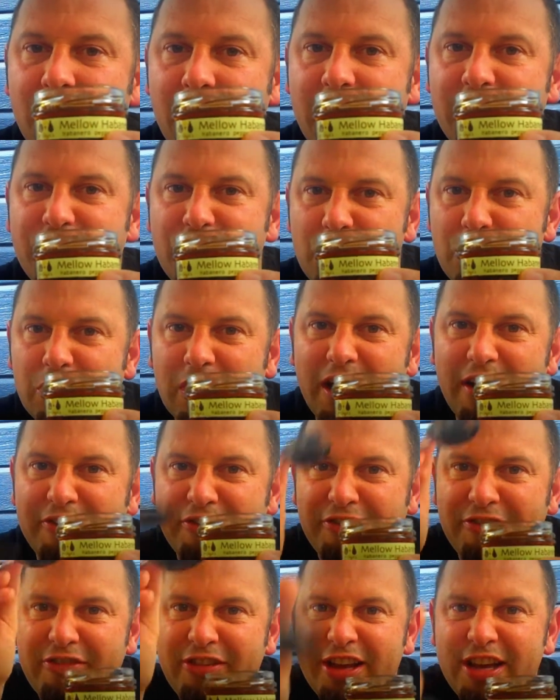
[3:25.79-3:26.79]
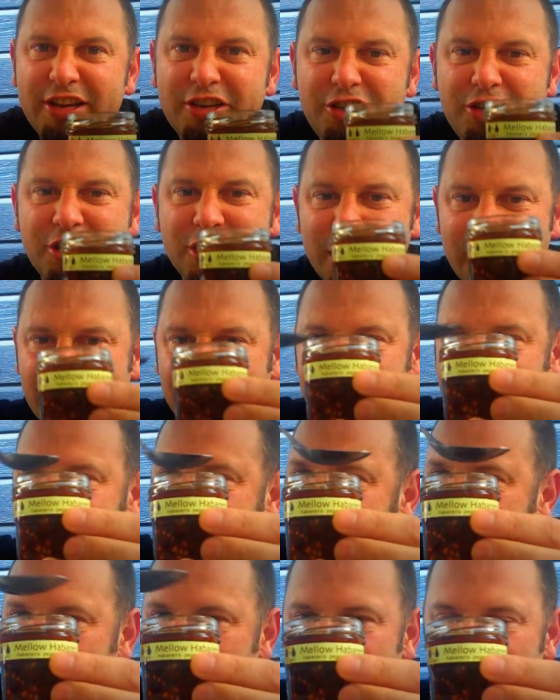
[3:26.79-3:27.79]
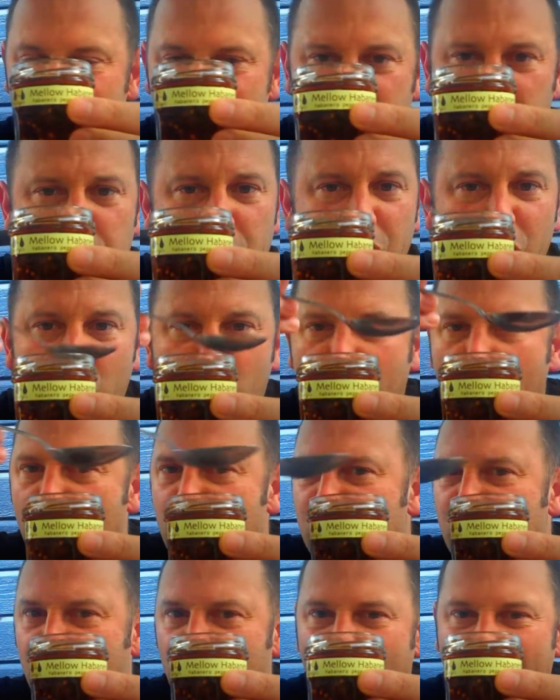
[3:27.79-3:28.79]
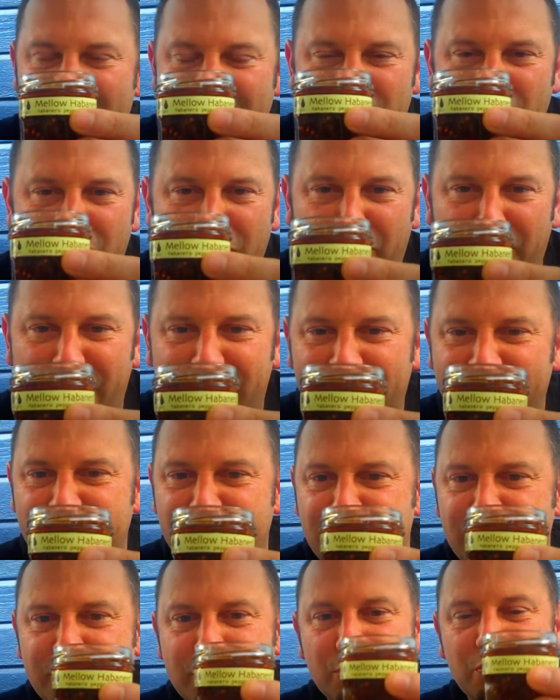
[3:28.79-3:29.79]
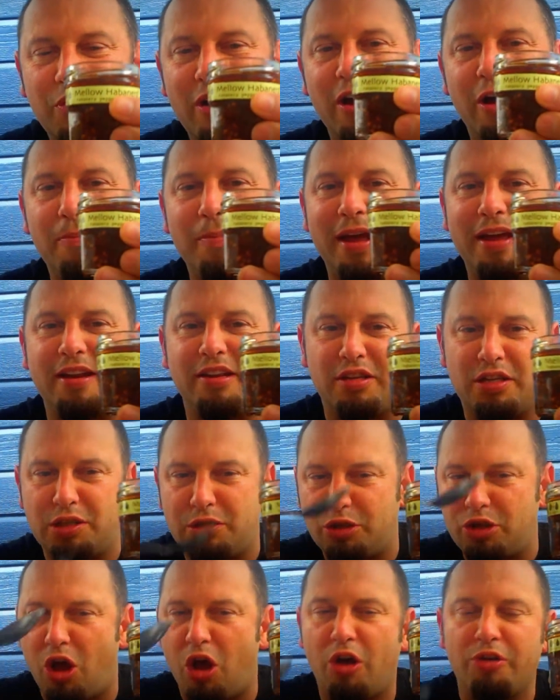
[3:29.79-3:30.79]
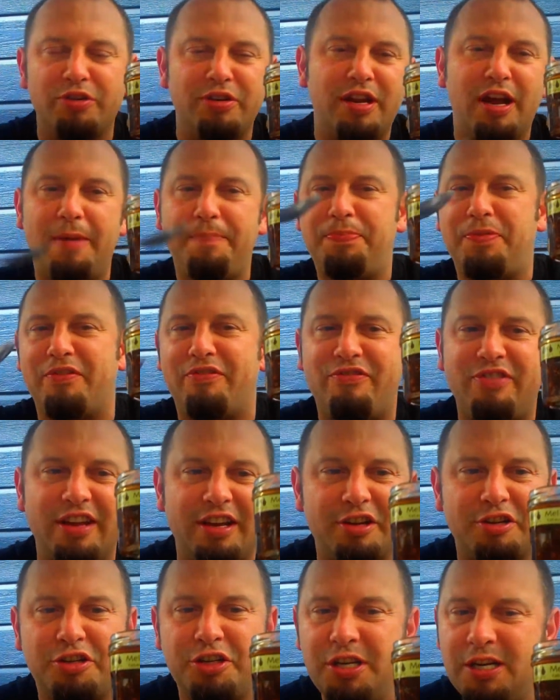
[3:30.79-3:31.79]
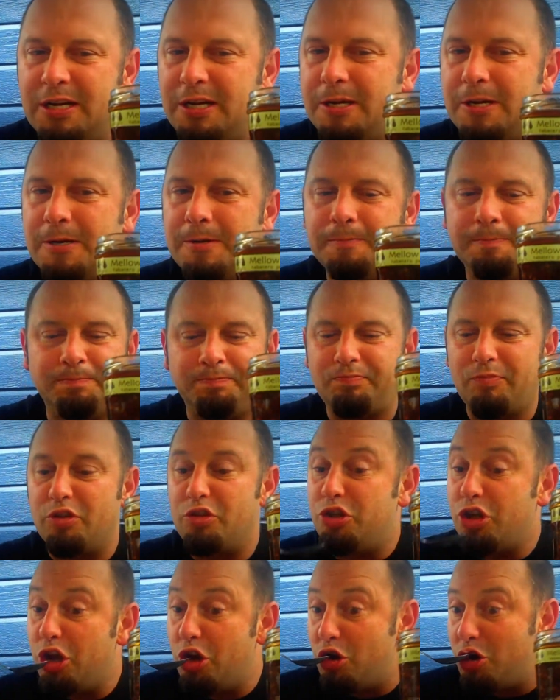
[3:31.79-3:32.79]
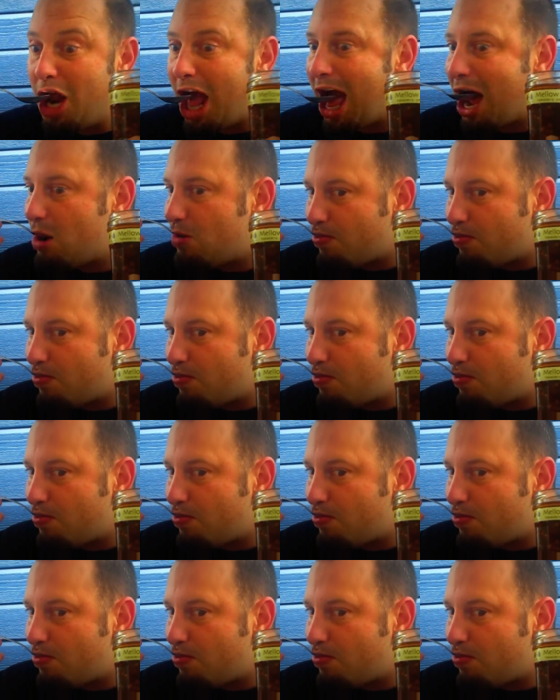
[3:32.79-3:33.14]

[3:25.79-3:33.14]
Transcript: If you love fish, this would go great over fish as well, man. The salting up the fish. Dude.